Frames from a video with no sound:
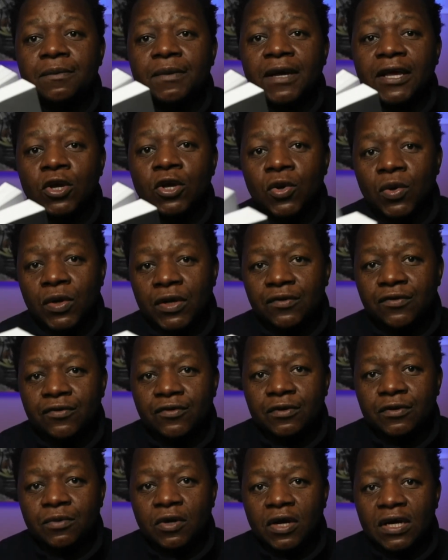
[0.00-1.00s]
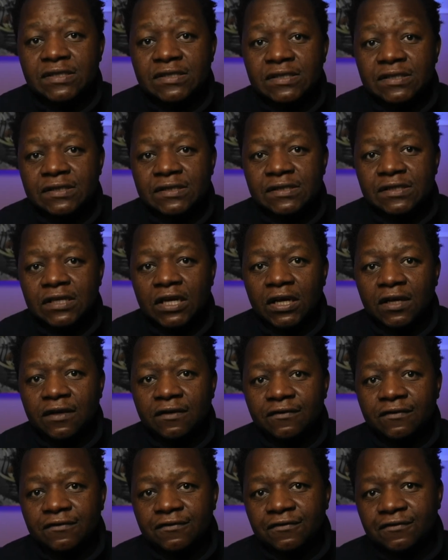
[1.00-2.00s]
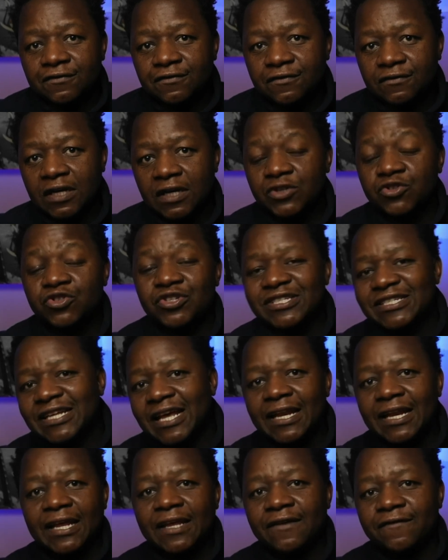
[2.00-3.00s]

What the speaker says: by going through the process of understanding,